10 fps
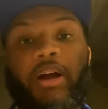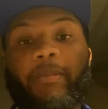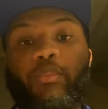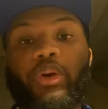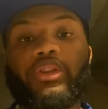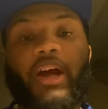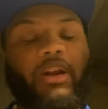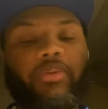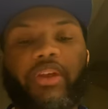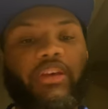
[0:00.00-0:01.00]
which I
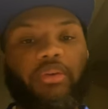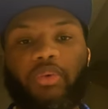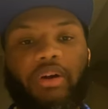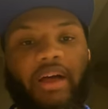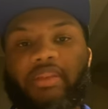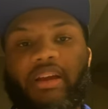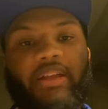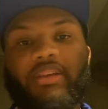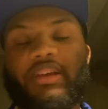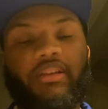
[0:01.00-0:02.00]
don't think he will. I
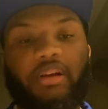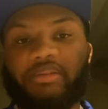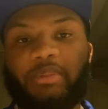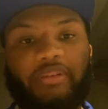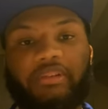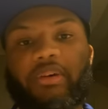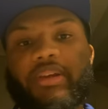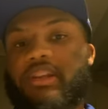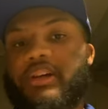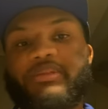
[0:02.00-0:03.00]
think he loves Buffalo.
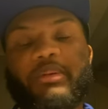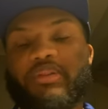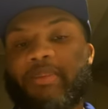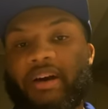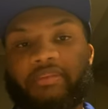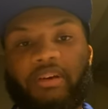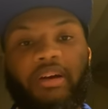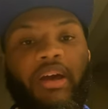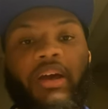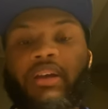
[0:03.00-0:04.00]
He loves Bills Mafia.
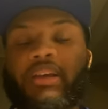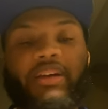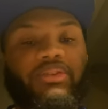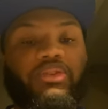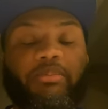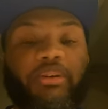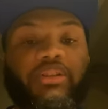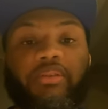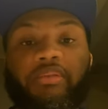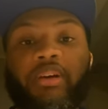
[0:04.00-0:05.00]
Yes, there's a bunch
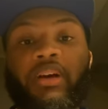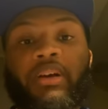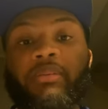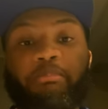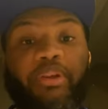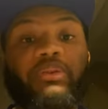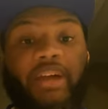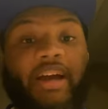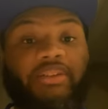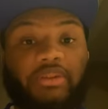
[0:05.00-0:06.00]
of Bills
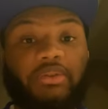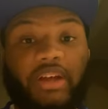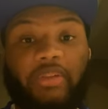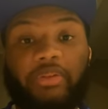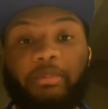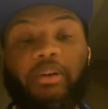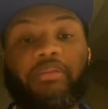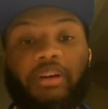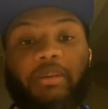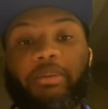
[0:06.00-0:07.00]
assholes out,
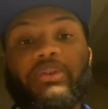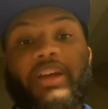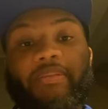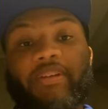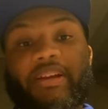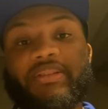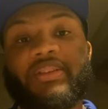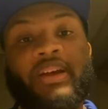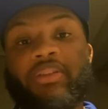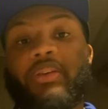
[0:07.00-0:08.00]
Bills
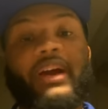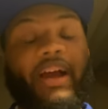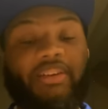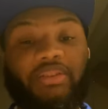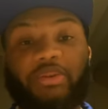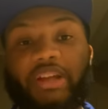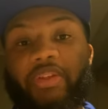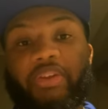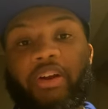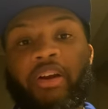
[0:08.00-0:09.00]
fans that are assholes
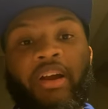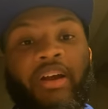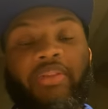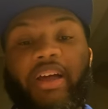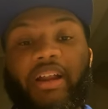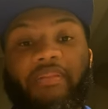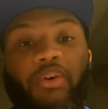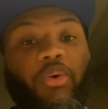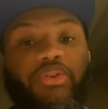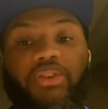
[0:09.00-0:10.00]
out there that, of
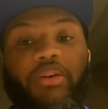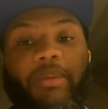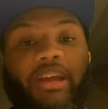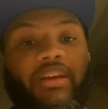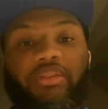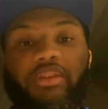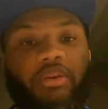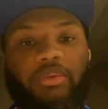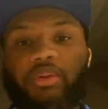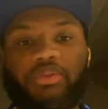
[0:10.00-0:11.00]
course, that are making, you
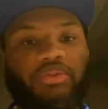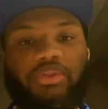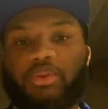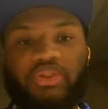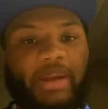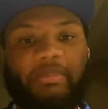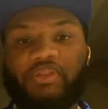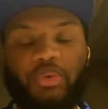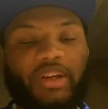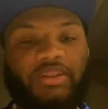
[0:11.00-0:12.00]
know, those type of
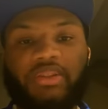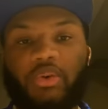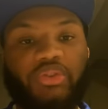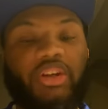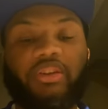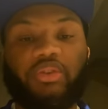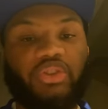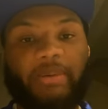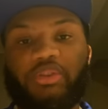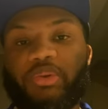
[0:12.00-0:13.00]
tweets or sending those
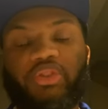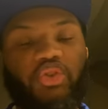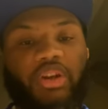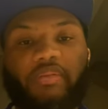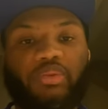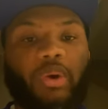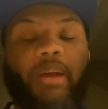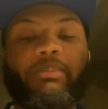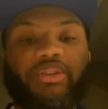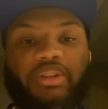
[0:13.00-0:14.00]
type of tweets to Tre'Davious
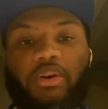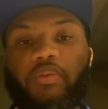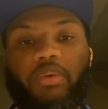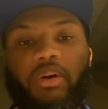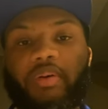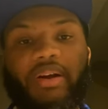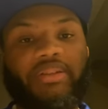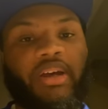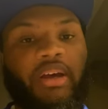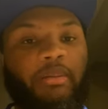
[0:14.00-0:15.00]
White. But still,
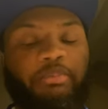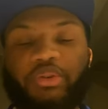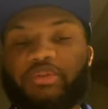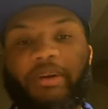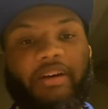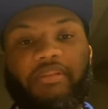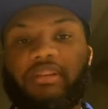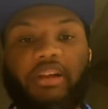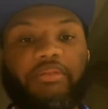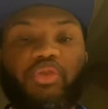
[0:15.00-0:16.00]
overall-wise, Bills Mafia
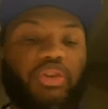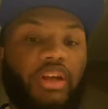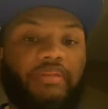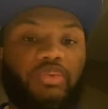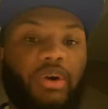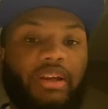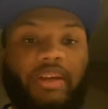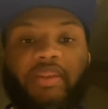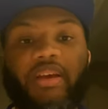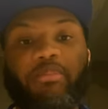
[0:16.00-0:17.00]
loves Tre'Davious White
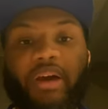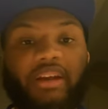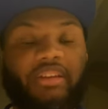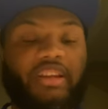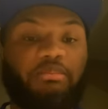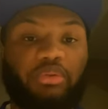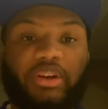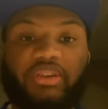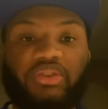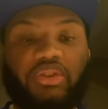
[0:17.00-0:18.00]
and the impact that he
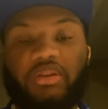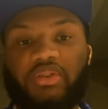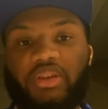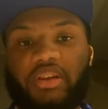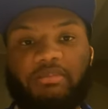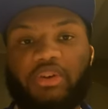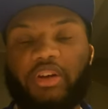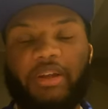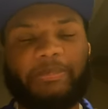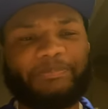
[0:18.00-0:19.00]
brings to the community.